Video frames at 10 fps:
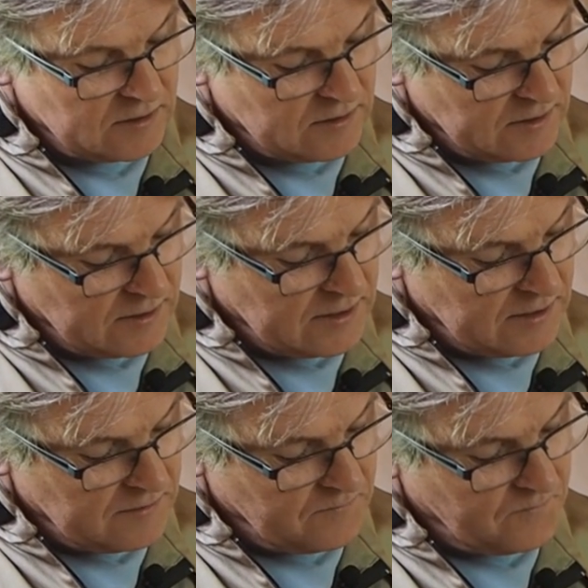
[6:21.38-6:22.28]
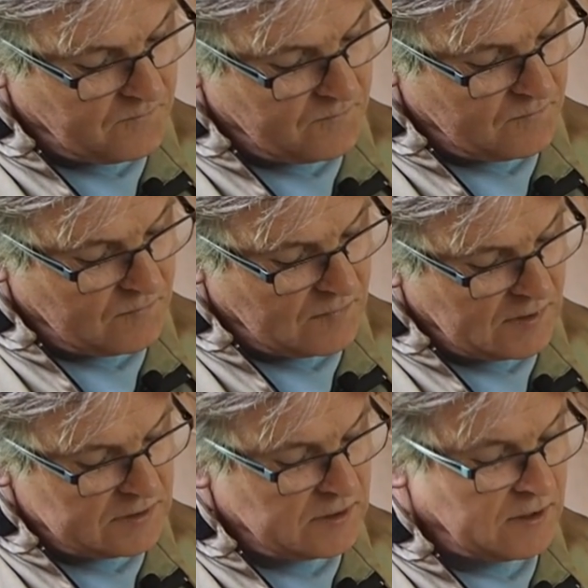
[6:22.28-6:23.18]
like that,
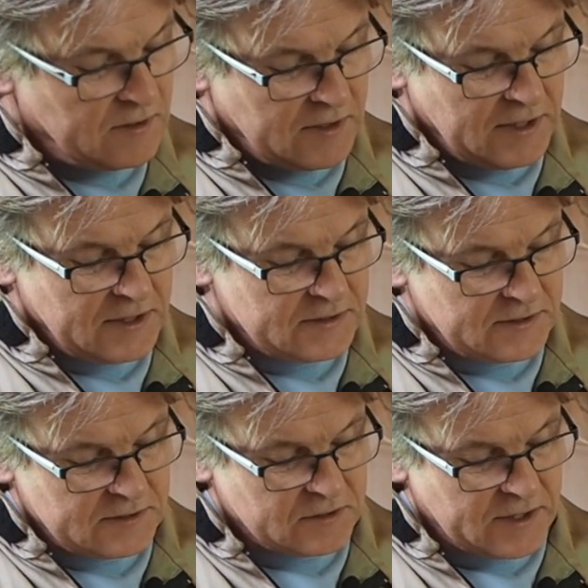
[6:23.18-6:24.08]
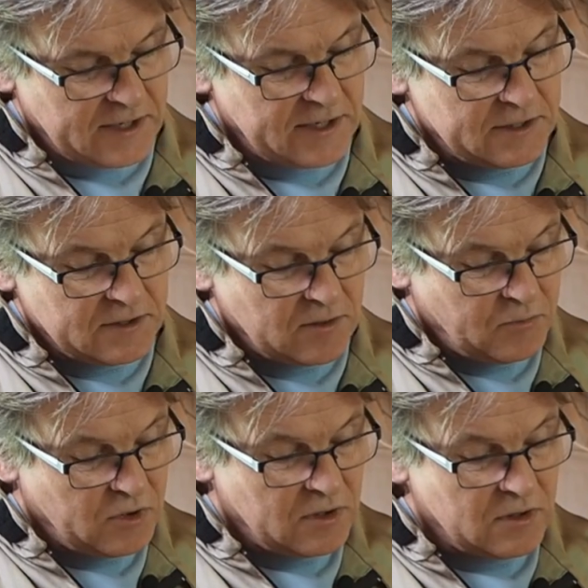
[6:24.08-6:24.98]
so here's the straight edge that I'm
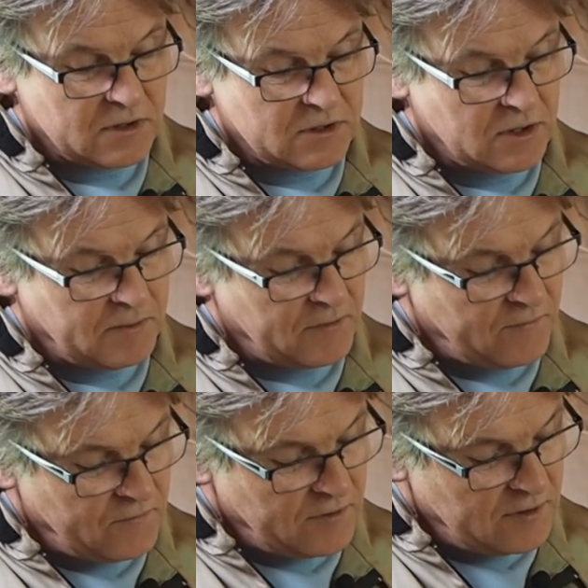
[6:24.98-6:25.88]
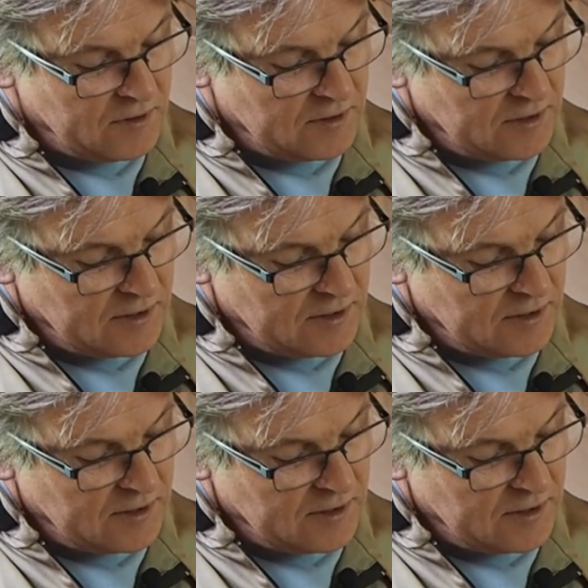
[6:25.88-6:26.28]
putting along the top of the